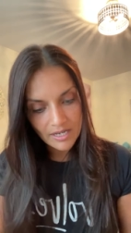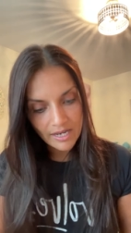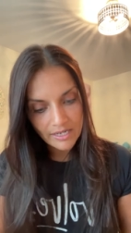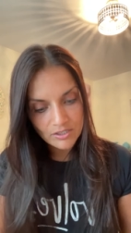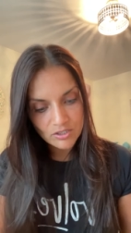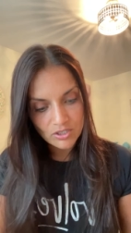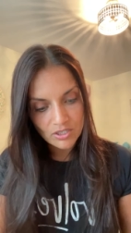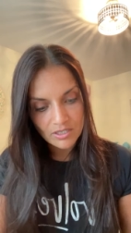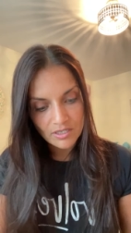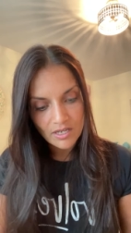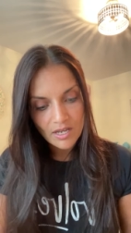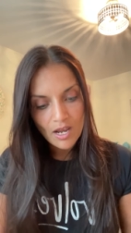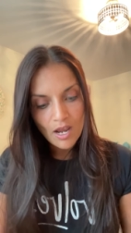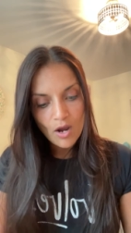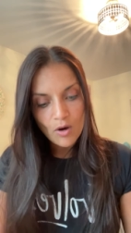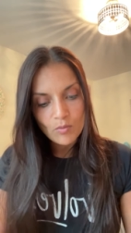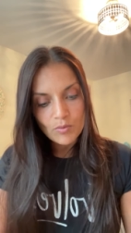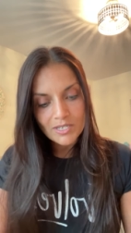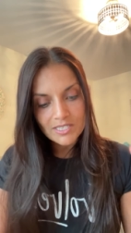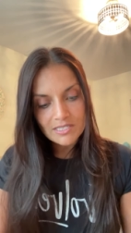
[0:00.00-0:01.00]
connection,
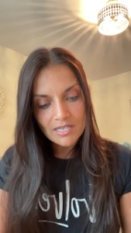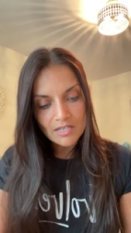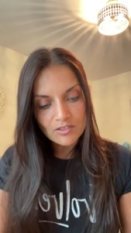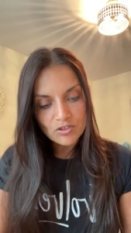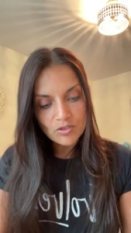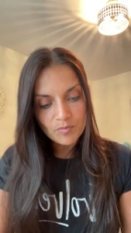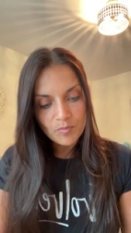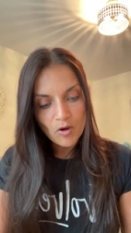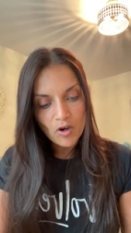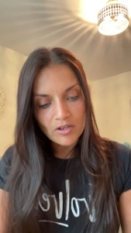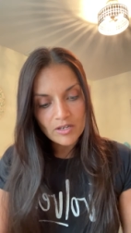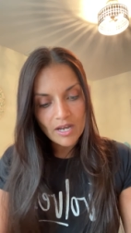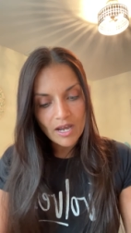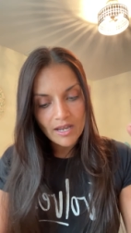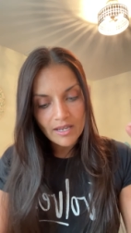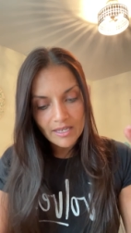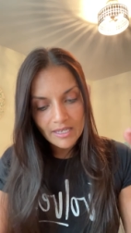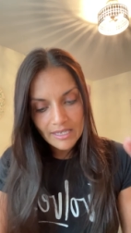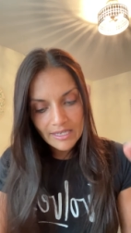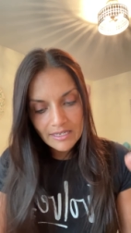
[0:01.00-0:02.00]
we touch upon
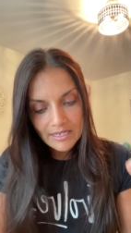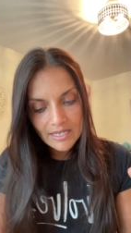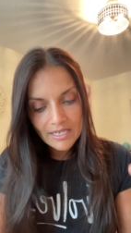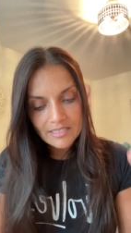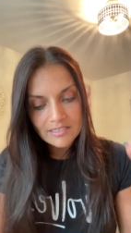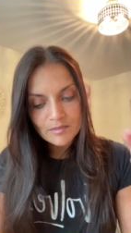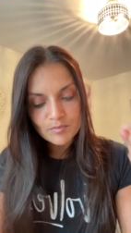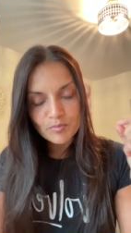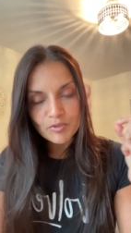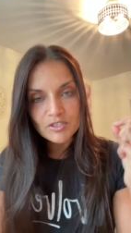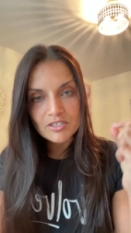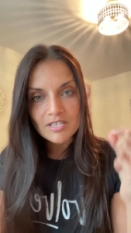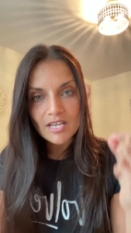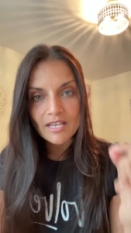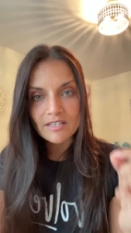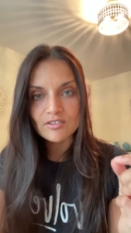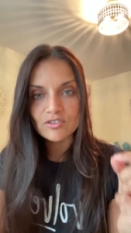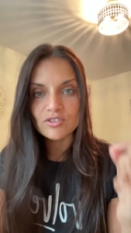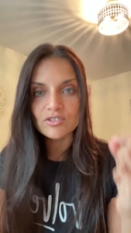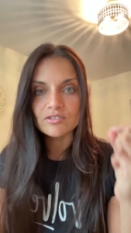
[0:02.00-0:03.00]
our innate
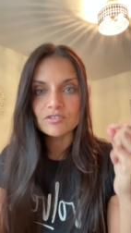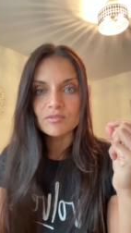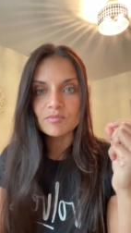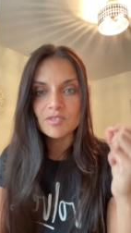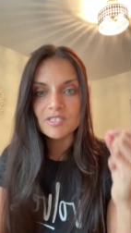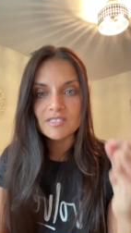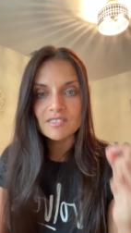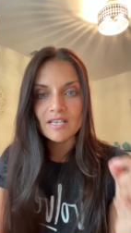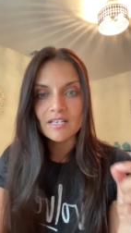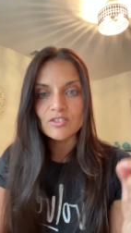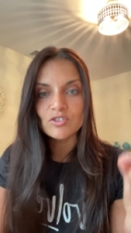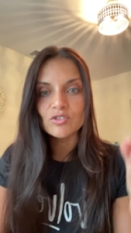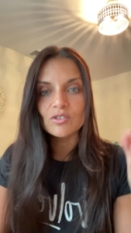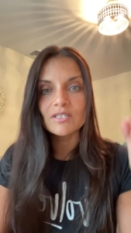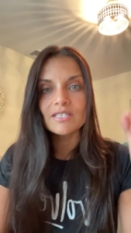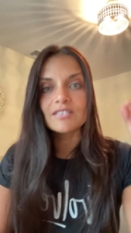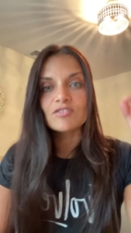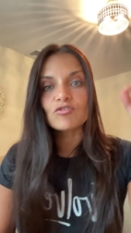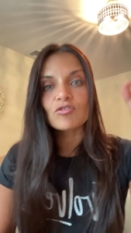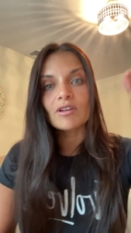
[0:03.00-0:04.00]
potential to be
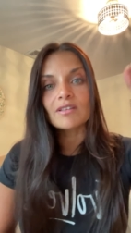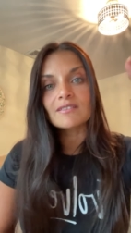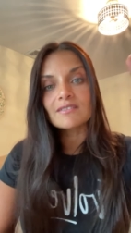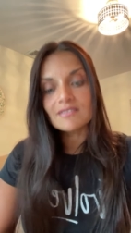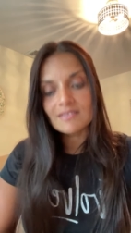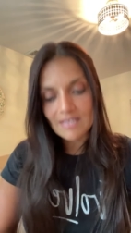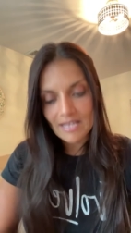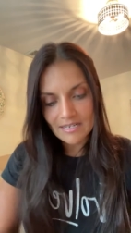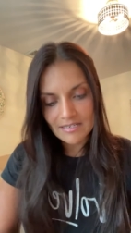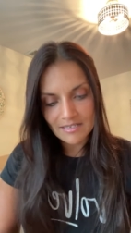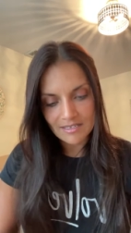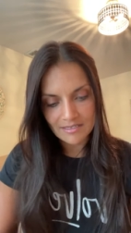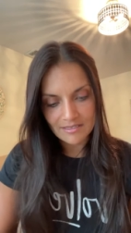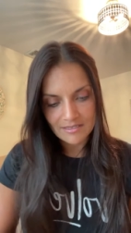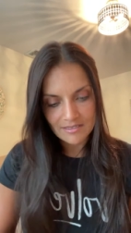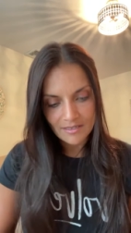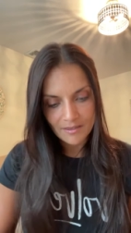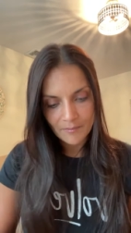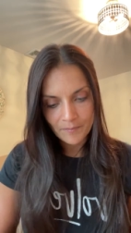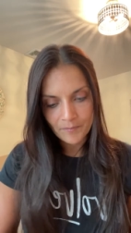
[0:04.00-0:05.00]
sexually
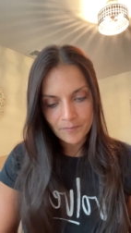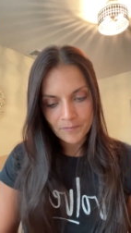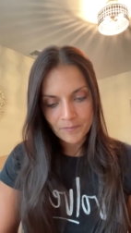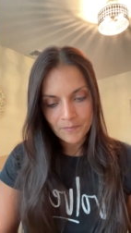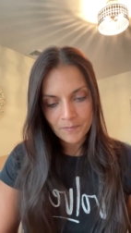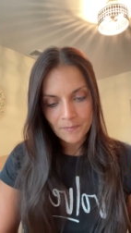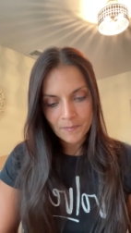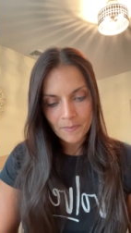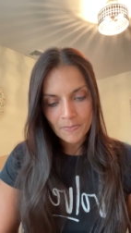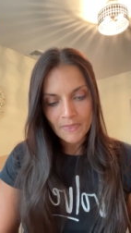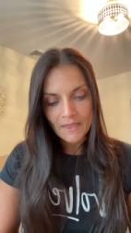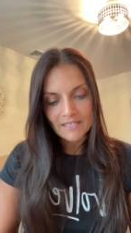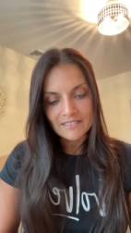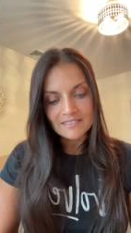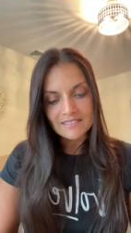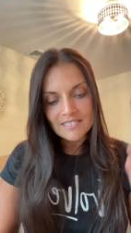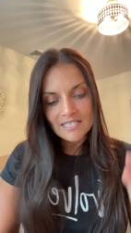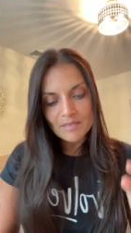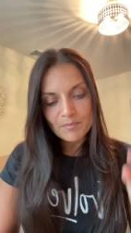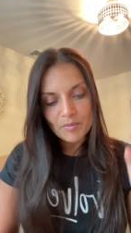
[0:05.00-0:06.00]
transcendent.
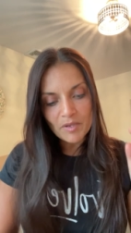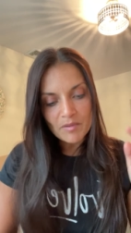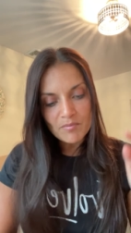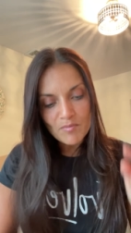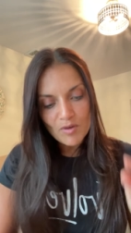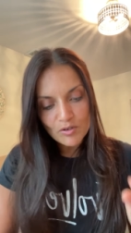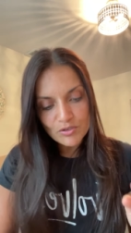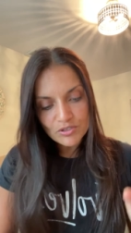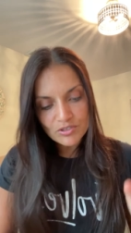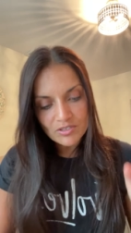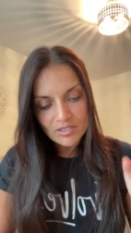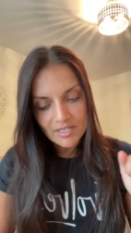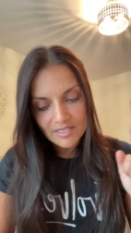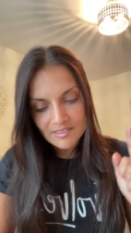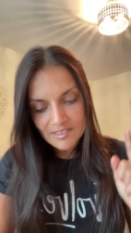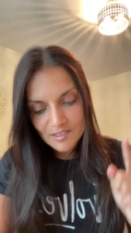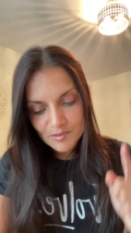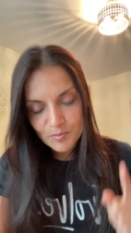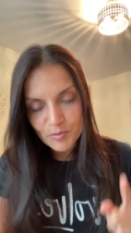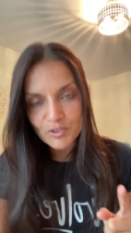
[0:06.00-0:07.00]
Deep emotional
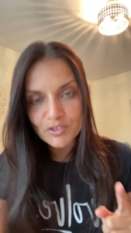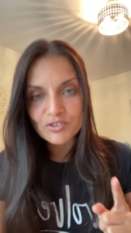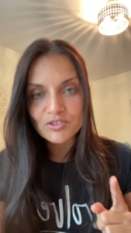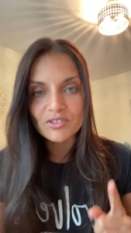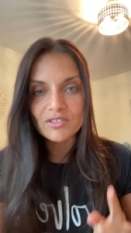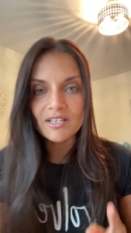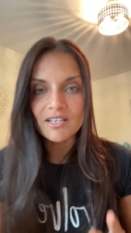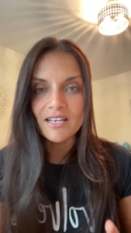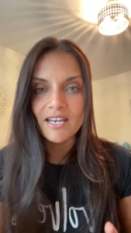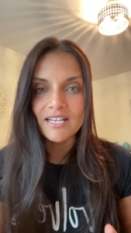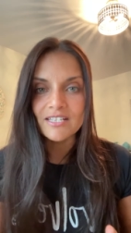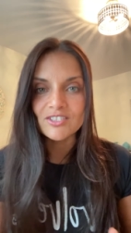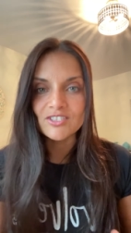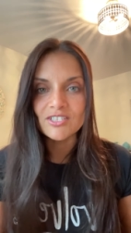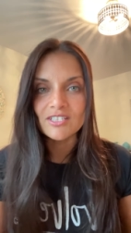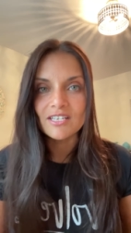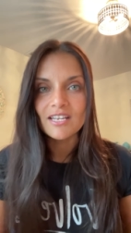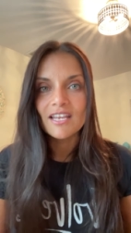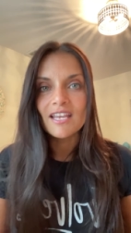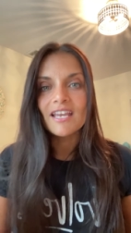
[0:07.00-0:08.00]
and spiritual
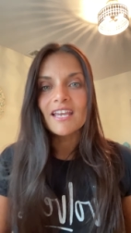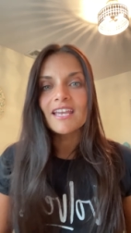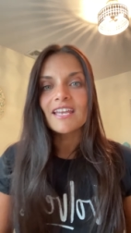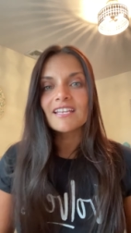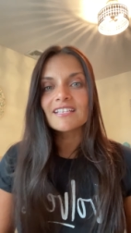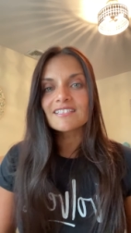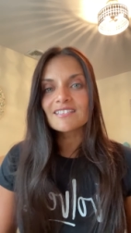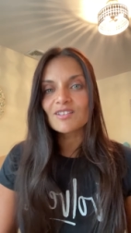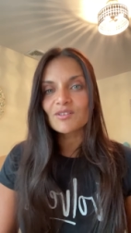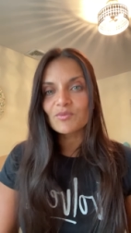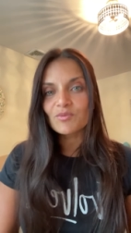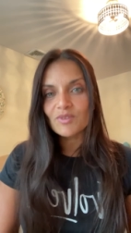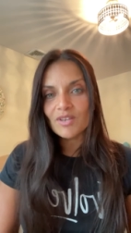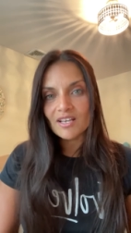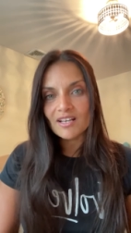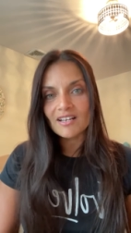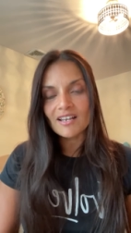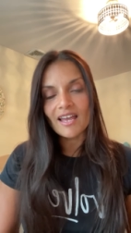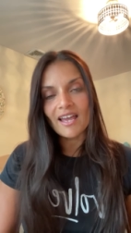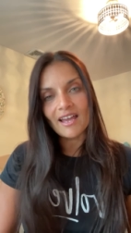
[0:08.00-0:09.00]
connection is the
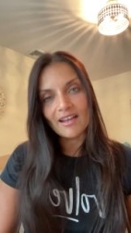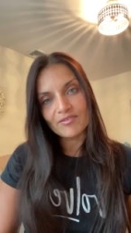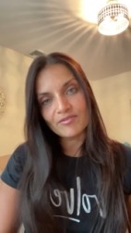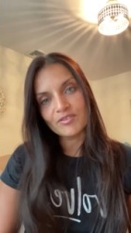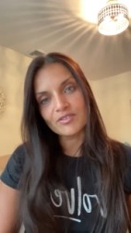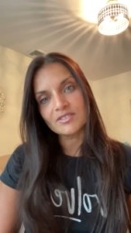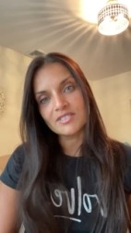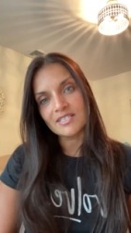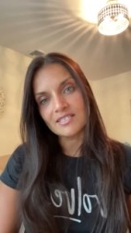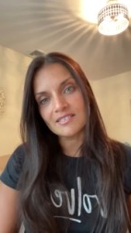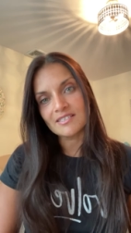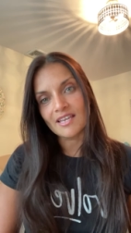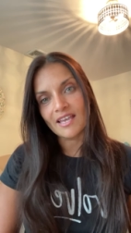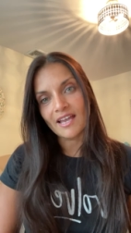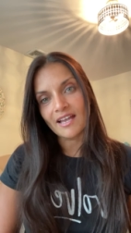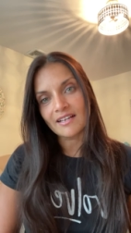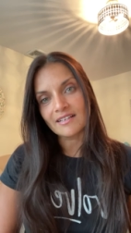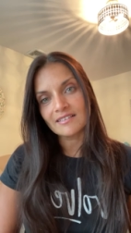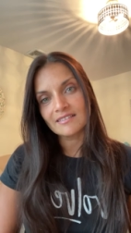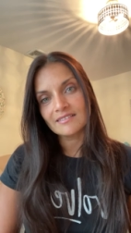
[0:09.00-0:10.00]
real
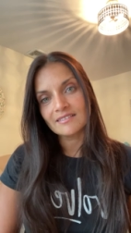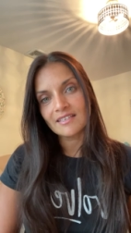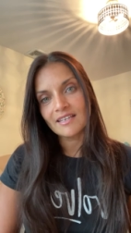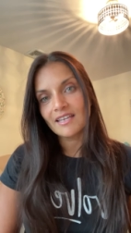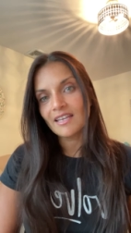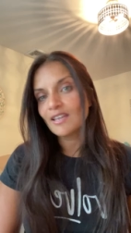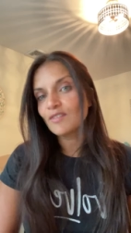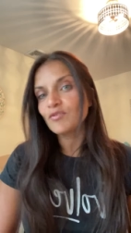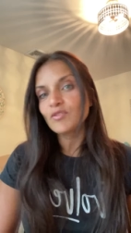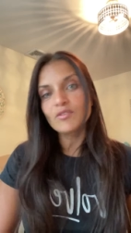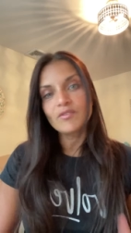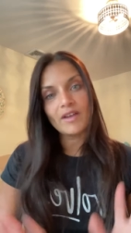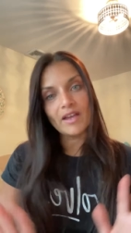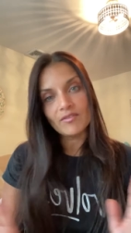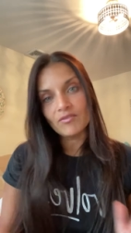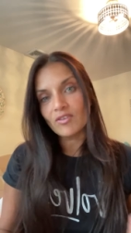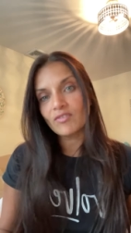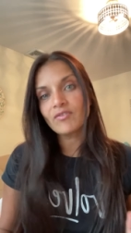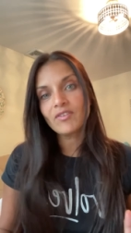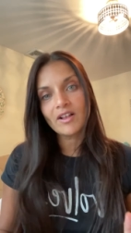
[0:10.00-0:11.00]
aphrodisiac. If you've
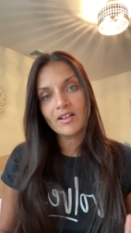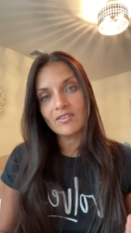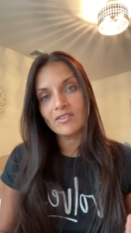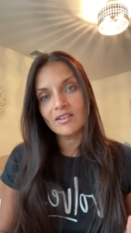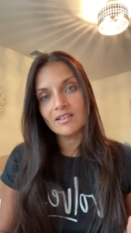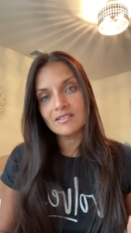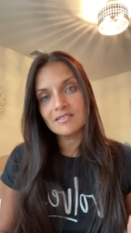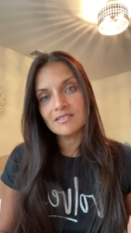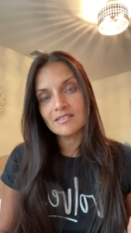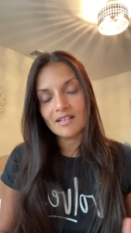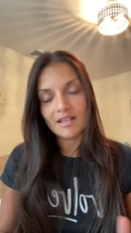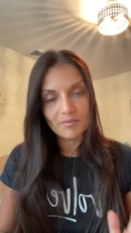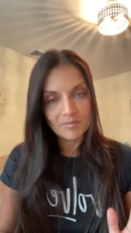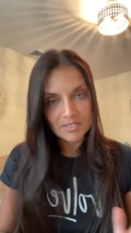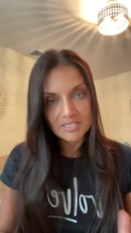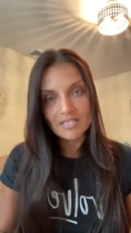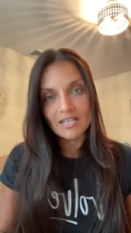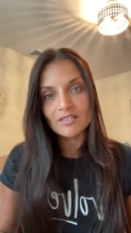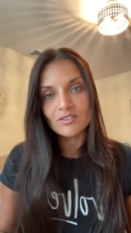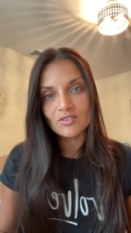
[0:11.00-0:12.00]
ever felt this,
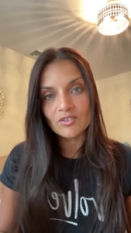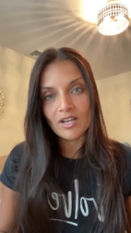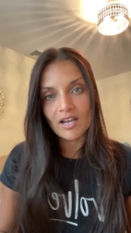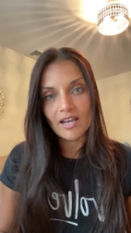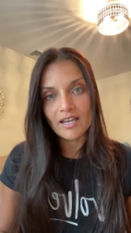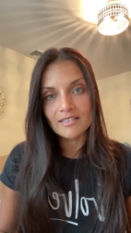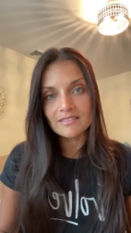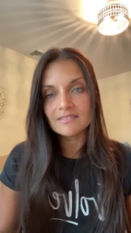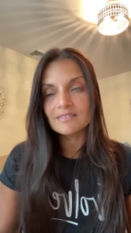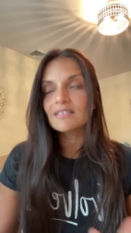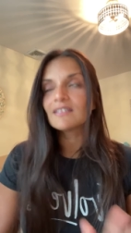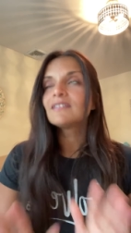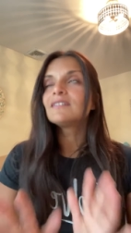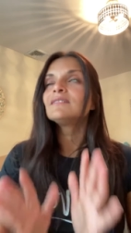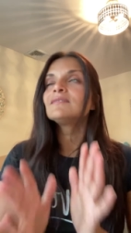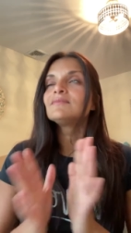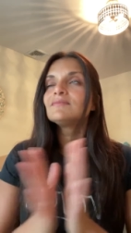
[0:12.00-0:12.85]
let me tell you guys,